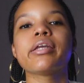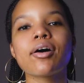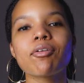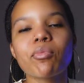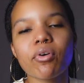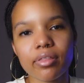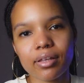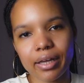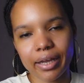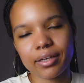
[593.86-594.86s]
Now, more
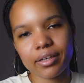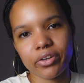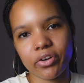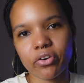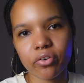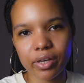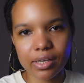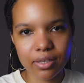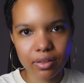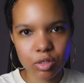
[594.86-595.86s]
than likely, you're
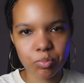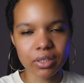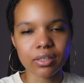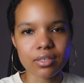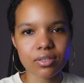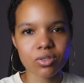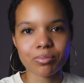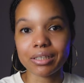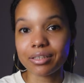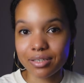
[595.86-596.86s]
creating this playlist to
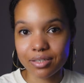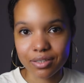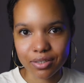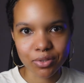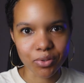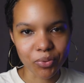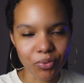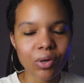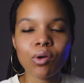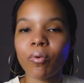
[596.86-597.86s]
be listened to,
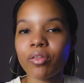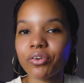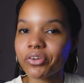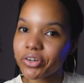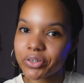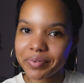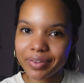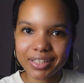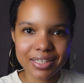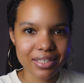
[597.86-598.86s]
whether you're doing
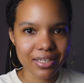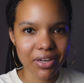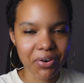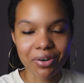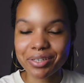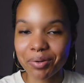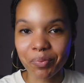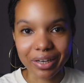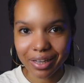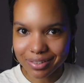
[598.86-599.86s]
the listening or
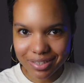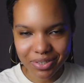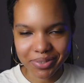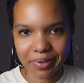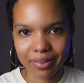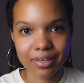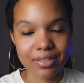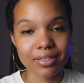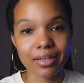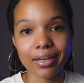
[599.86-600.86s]
someone else is doing the
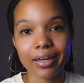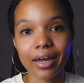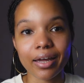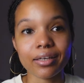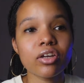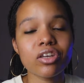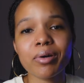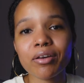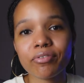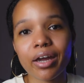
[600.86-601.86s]
listening, and you
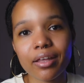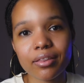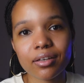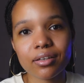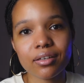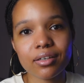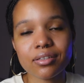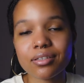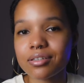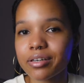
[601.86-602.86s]
might find that it
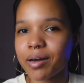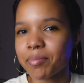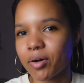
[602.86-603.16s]
doesn't come